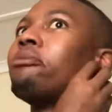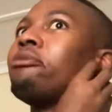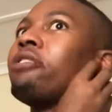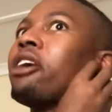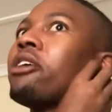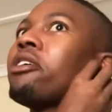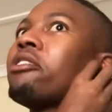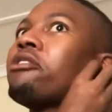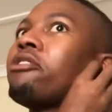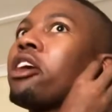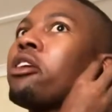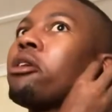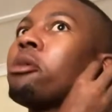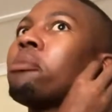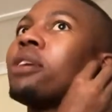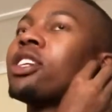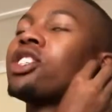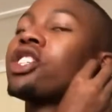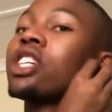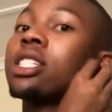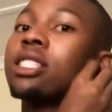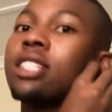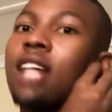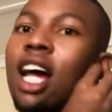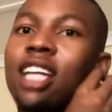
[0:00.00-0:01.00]
very very much
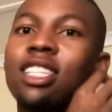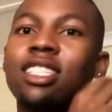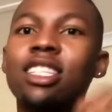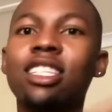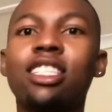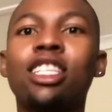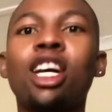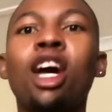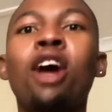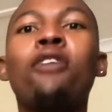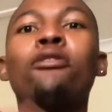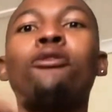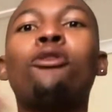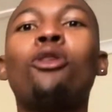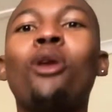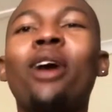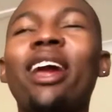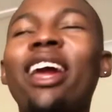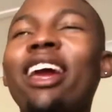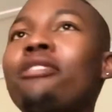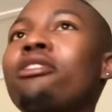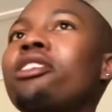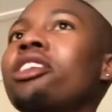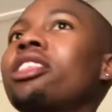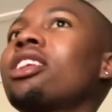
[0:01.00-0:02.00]
excited for
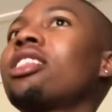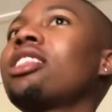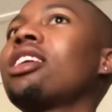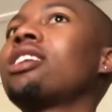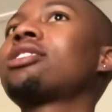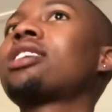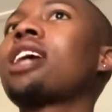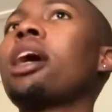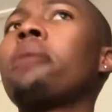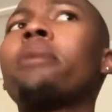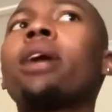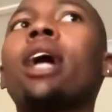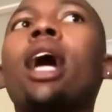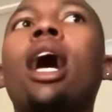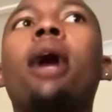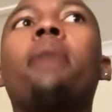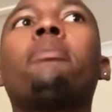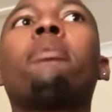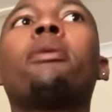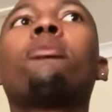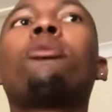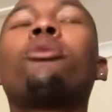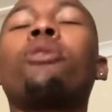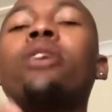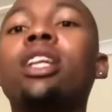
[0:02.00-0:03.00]
everything that's coming up
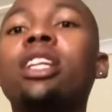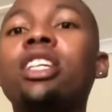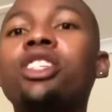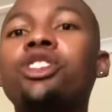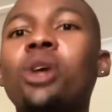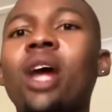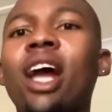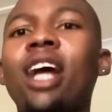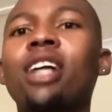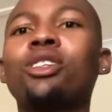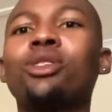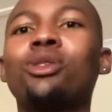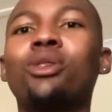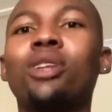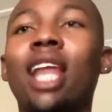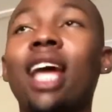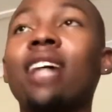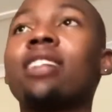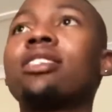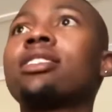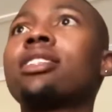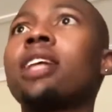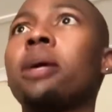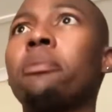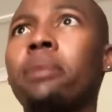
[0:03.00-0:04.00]
i'm really trying to like
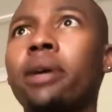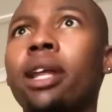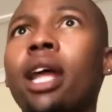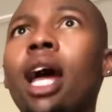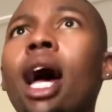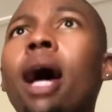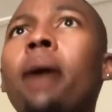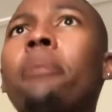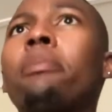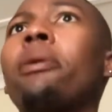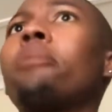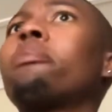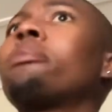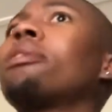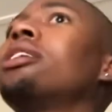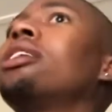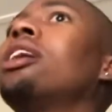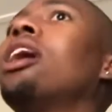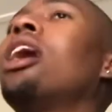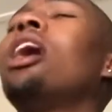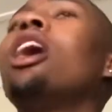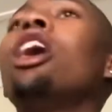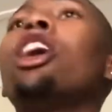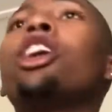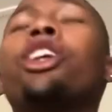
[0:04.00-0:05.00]
step it up i'm gonna
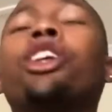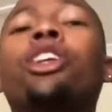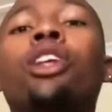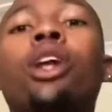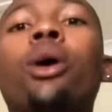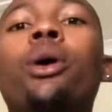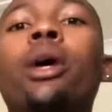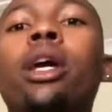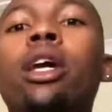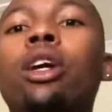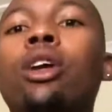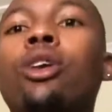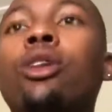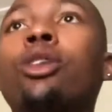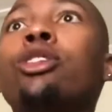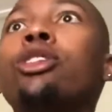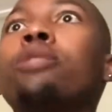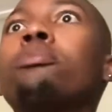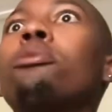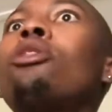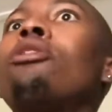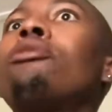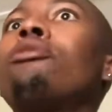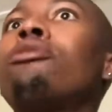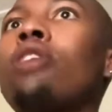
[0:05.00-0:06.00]
you know include
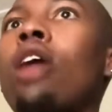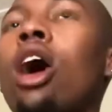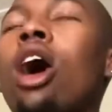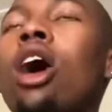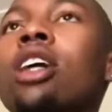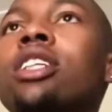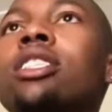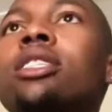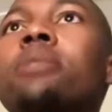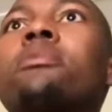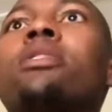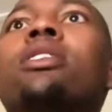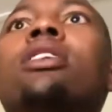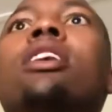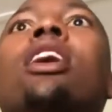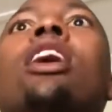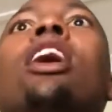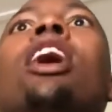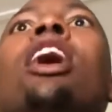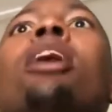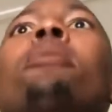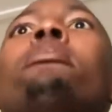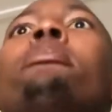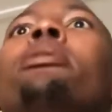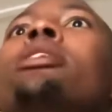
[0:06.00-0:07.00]
more vlogs i'm gonna
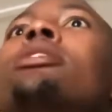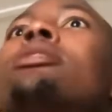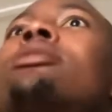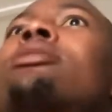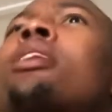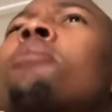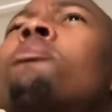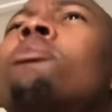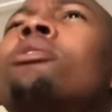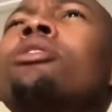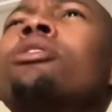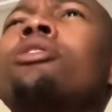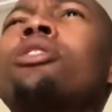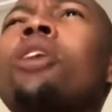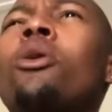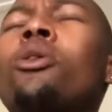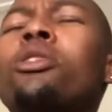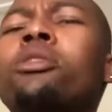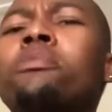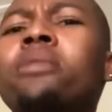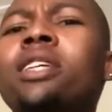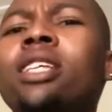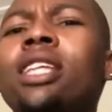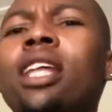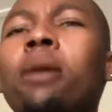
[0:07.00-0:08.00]
someone told
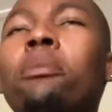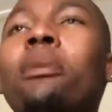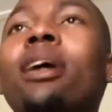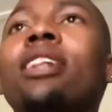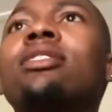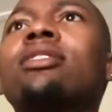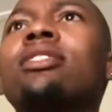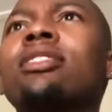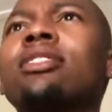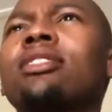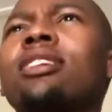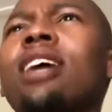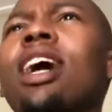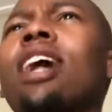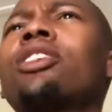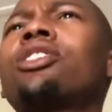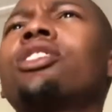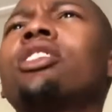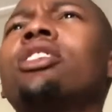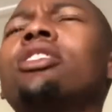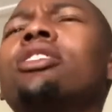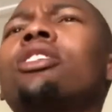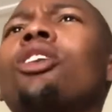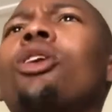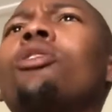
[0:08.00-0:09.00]
me my sister
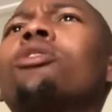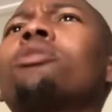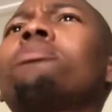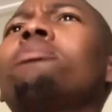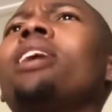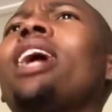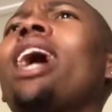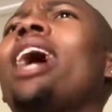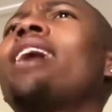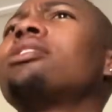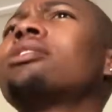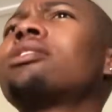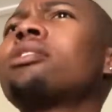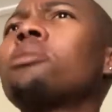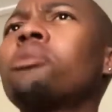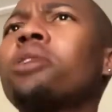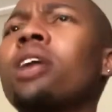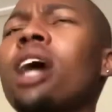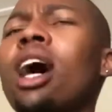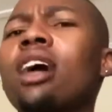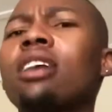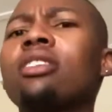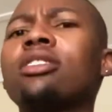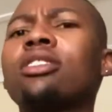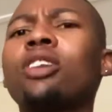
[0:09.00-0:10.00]
actually told me and someone
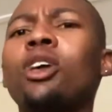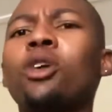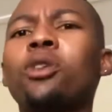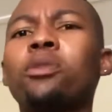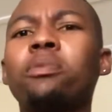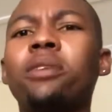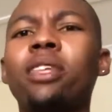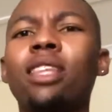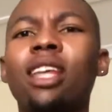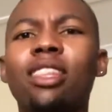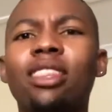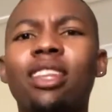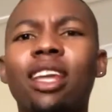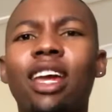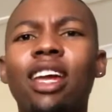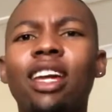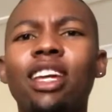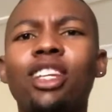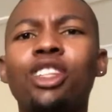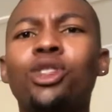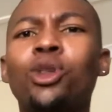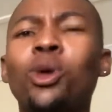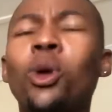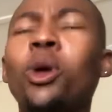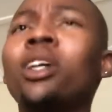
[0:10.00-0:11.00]
else told me that they
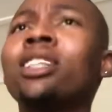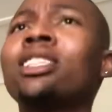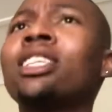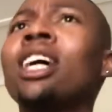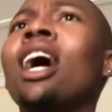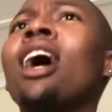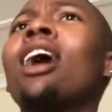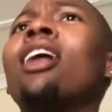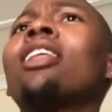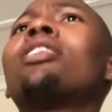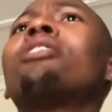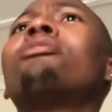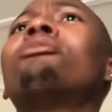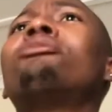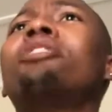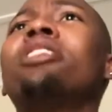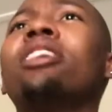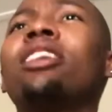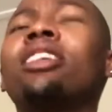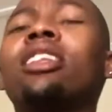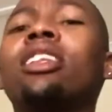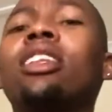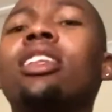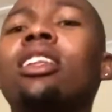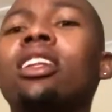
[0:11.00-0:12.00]
enjoyed the, the,
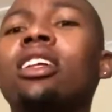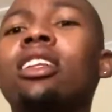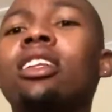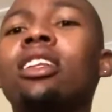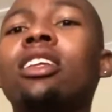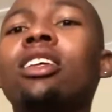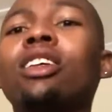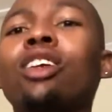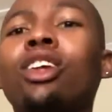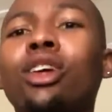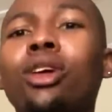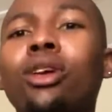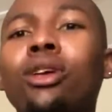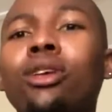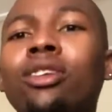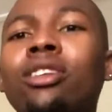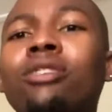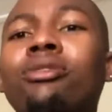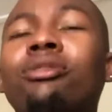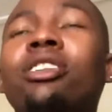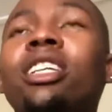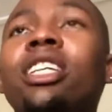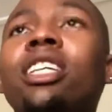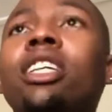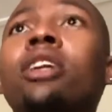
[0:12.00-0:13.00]
the little cute
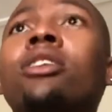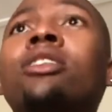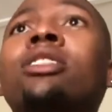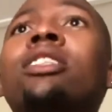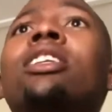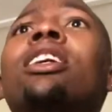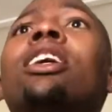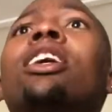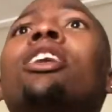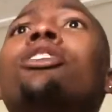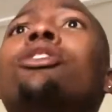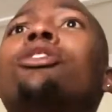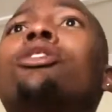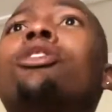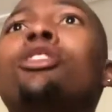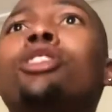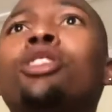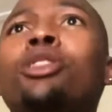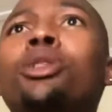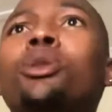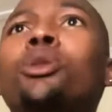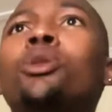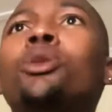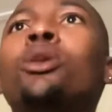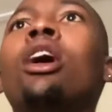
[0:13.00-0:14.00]
videos that i used to
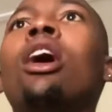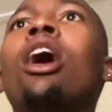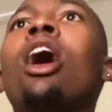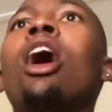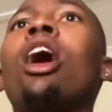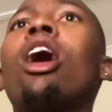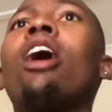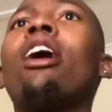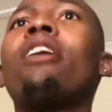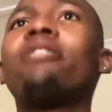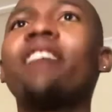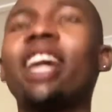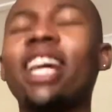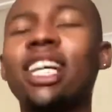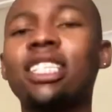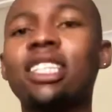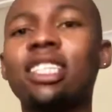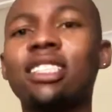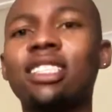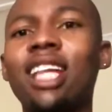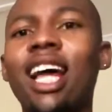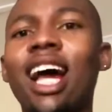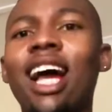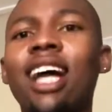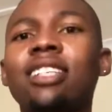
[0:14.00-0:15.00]
do of
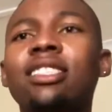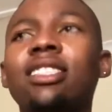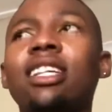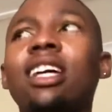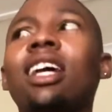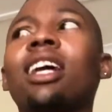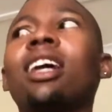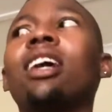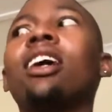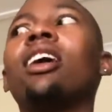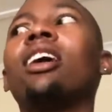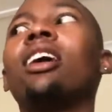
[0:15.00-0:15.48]
exercising